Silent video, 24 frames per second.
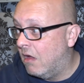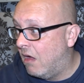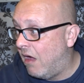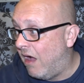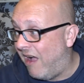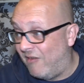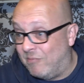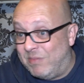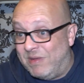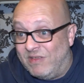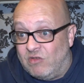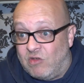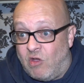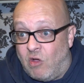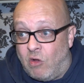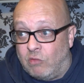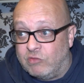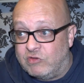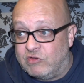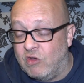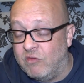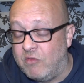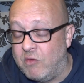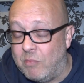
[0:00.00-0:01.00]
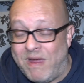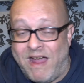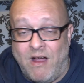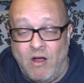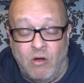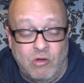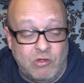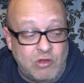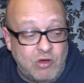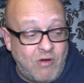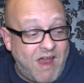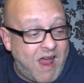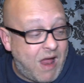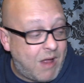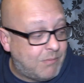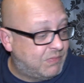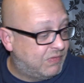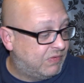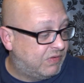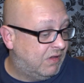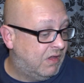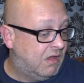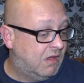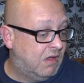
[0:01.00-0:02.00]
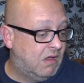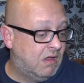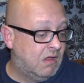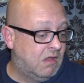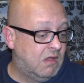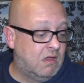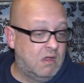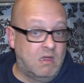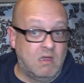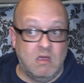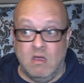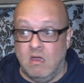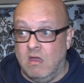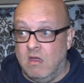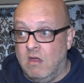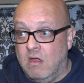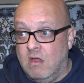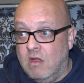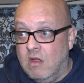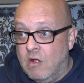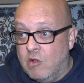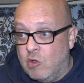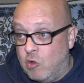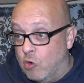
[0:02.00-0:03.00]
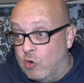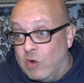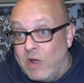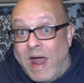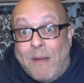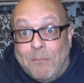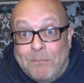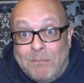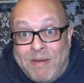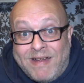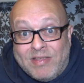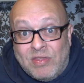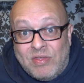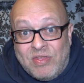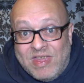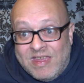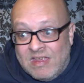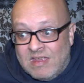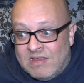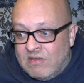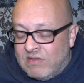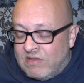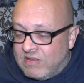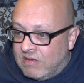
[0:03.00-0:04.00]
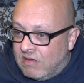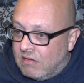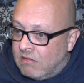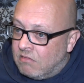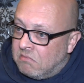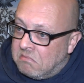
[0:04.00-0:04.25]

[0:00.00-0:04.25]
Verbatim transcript: I've been told stuff about other apps, good and bad things,